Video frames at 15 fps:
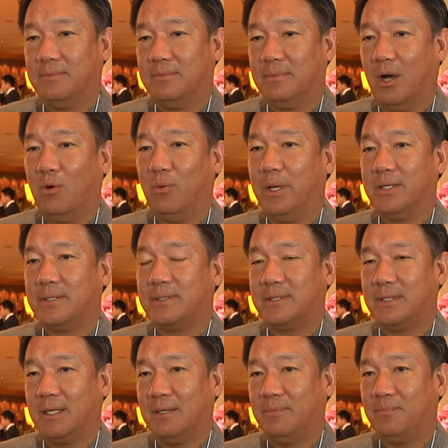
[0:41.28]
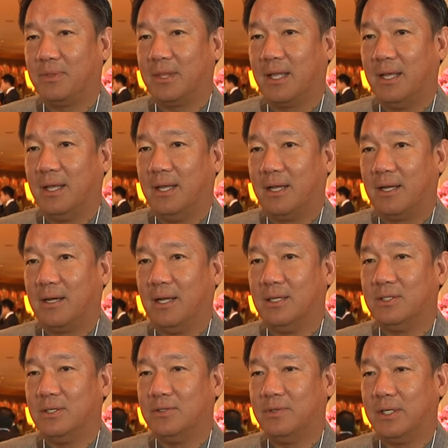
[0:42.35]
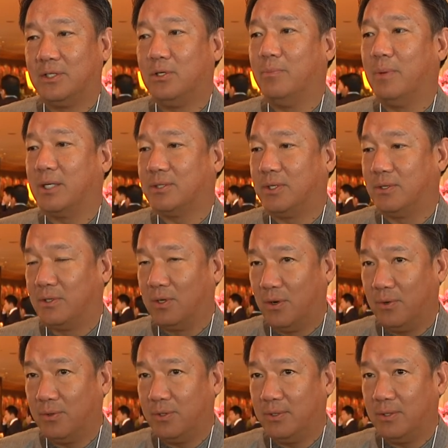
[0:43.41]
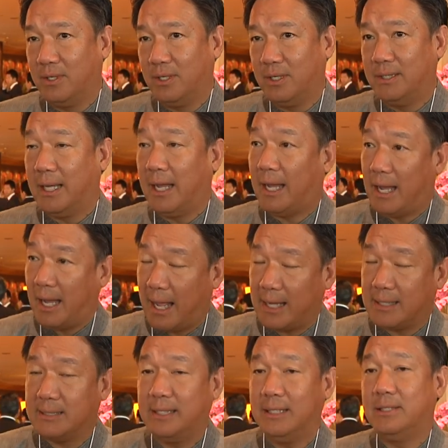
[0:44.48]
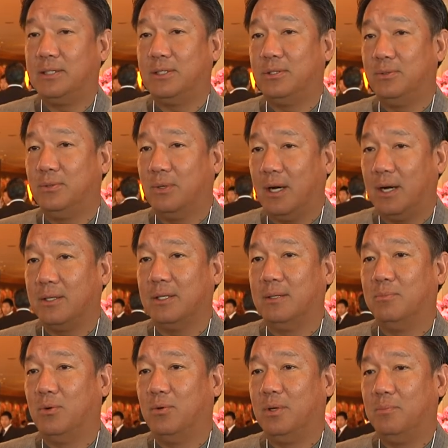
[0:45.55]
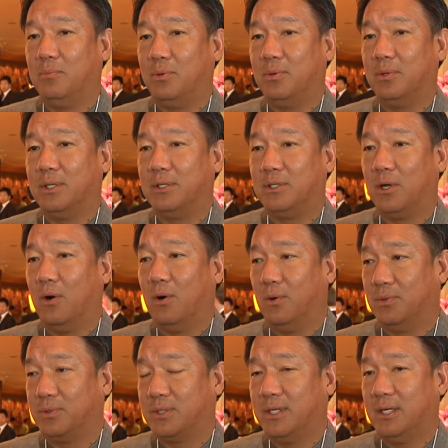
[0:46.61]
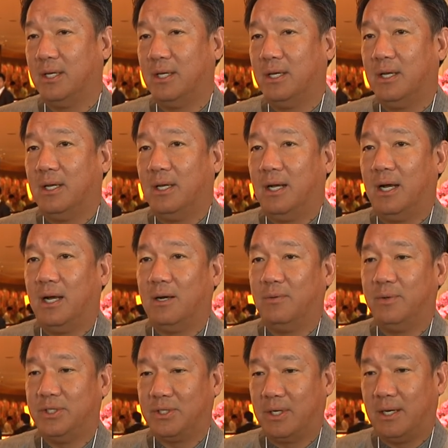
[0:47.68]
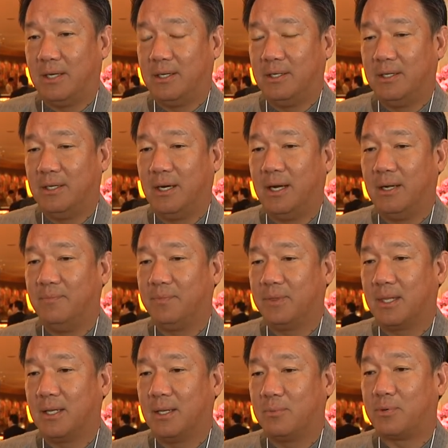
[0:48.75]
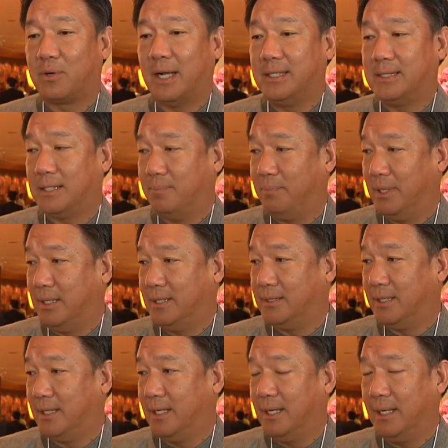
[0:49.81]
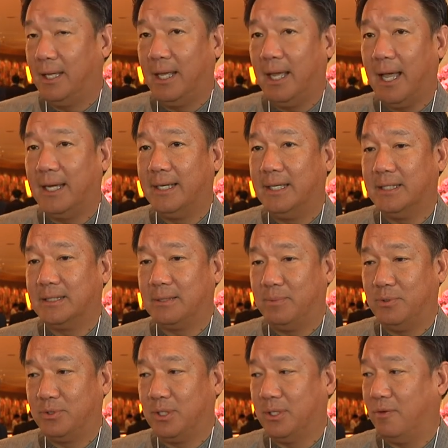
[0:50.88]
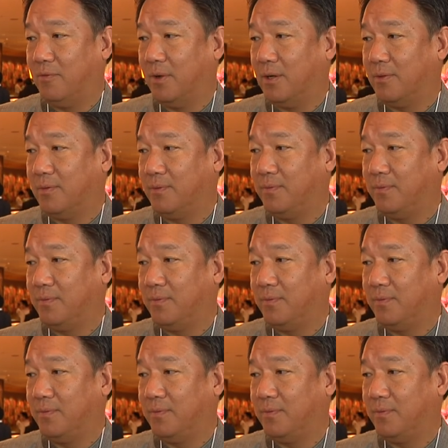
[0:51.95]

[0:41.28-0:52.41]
always concentrate too much on growth. There are actually two other more important goals, which are price stability and distribution of wealth.